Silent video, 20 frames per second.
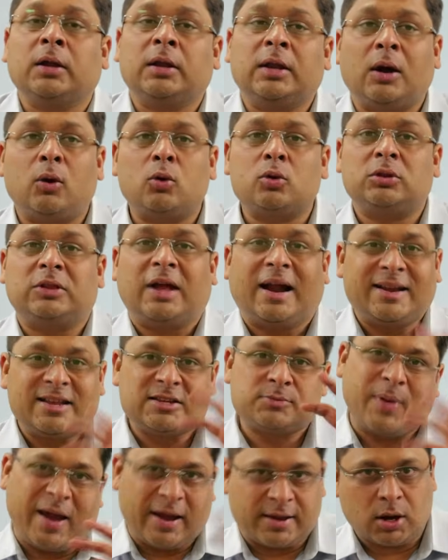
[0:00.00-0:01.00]
Now that
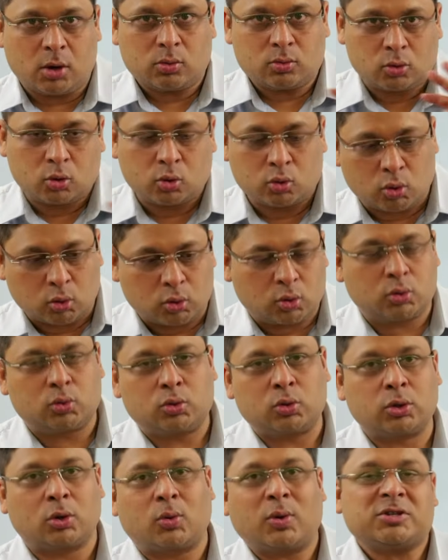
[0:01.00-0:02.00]
is background to
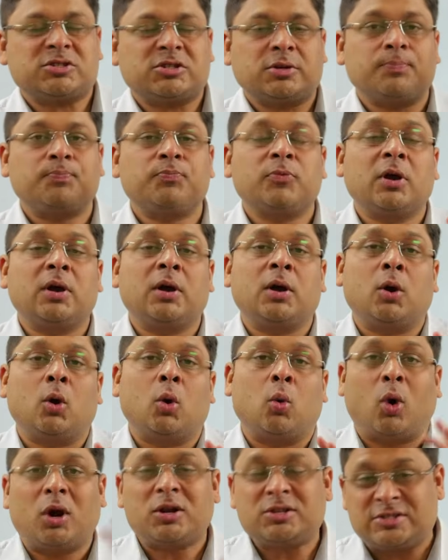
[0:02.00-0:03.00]
the question.
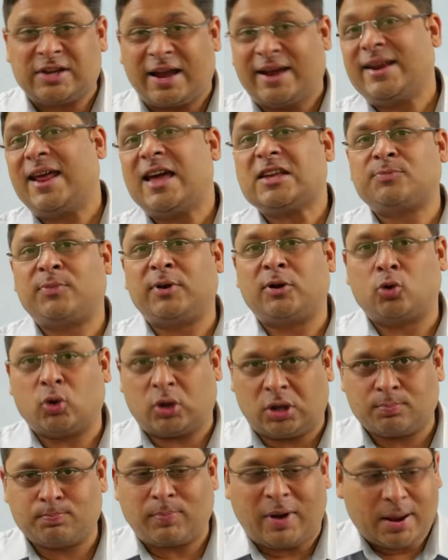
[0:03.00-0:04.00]
What China has been
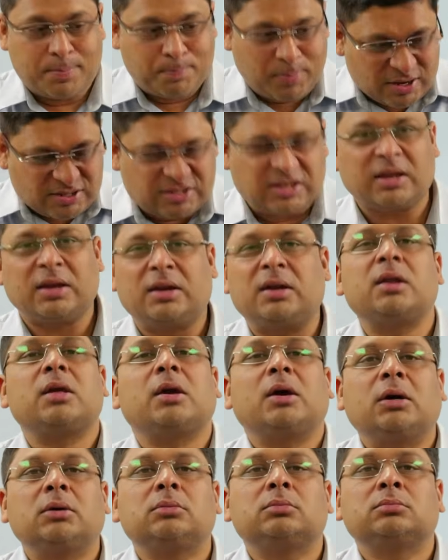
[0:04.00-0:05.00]
doing, bypassing
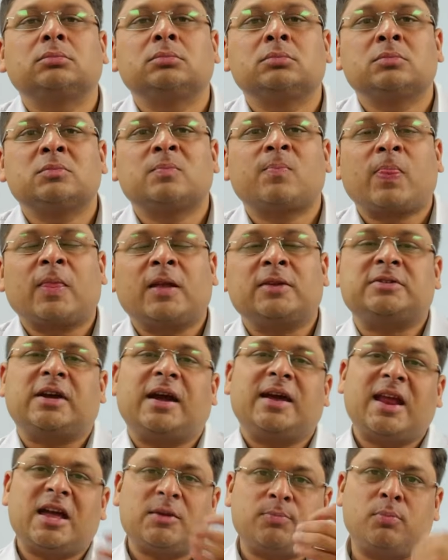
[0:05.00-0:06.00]
India,
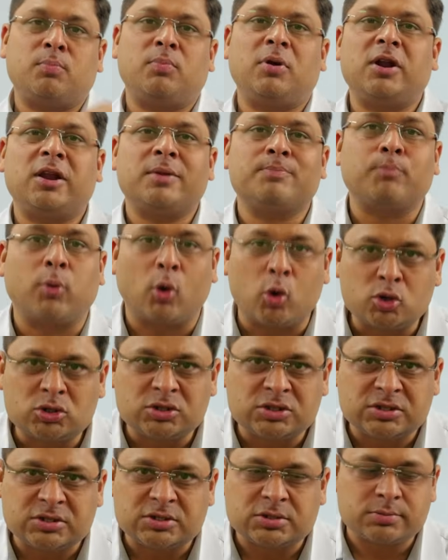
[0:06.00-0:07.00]
China has been building
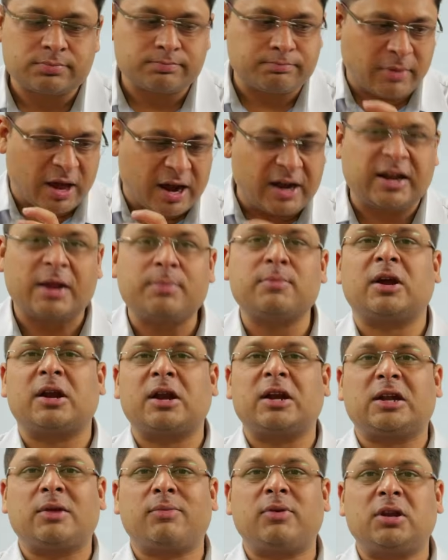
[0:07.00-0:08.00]
ports, maritime
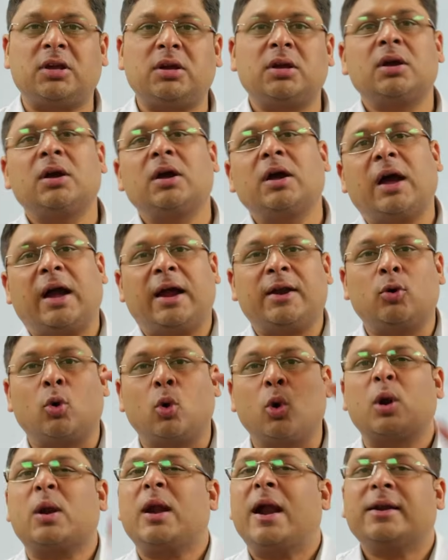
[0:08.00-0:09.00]
connectivity, and
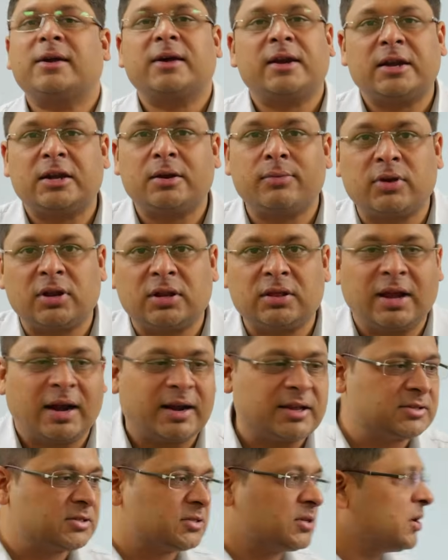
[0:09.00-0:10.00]
overland connectivity, and
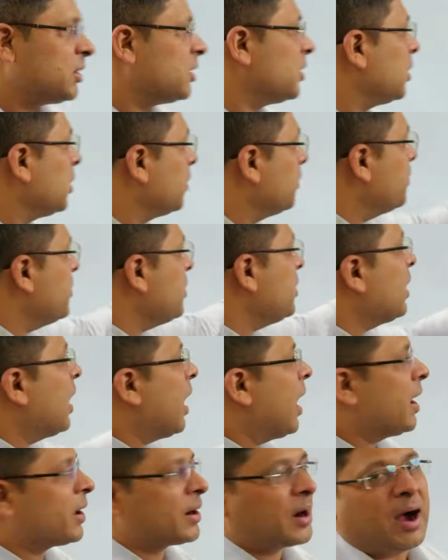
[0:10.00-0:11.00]
that is
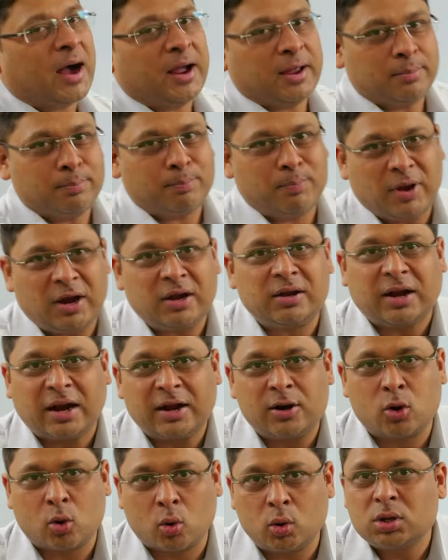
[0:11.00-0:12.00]
BRI, Belt
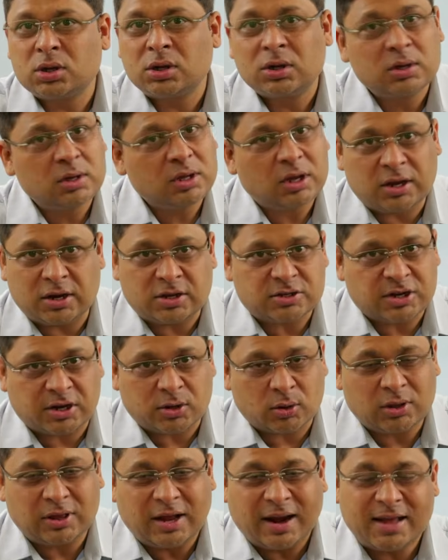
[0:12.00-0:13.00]
and Road
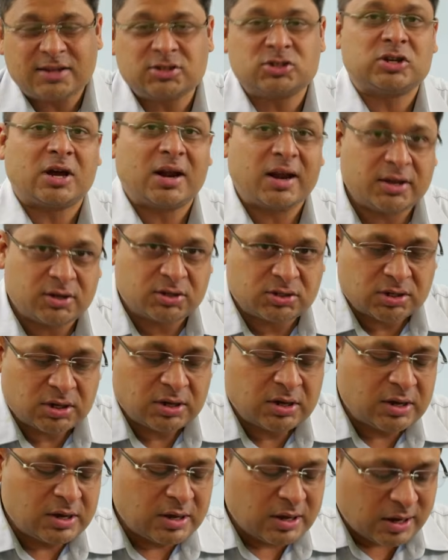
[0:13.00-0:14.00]
Initiative, and that has challenged
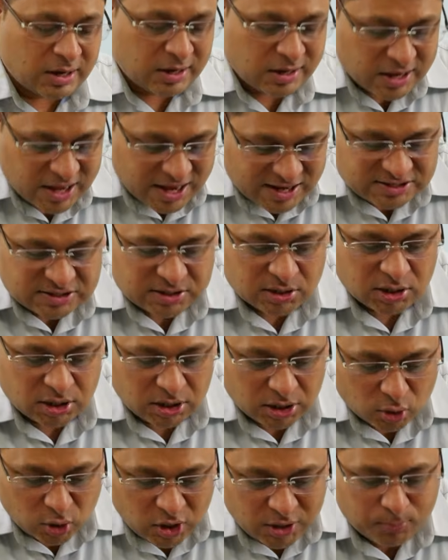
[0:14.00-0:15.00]
India's
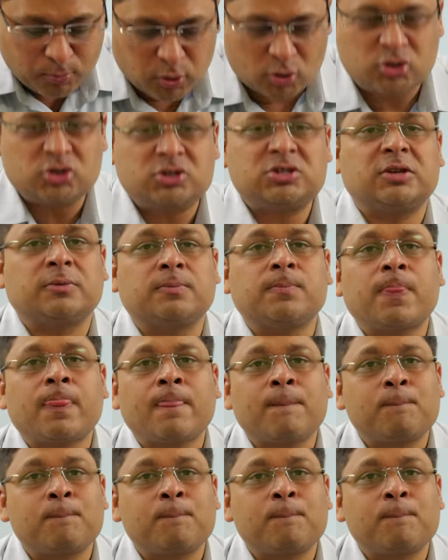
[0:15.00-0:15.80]
unique position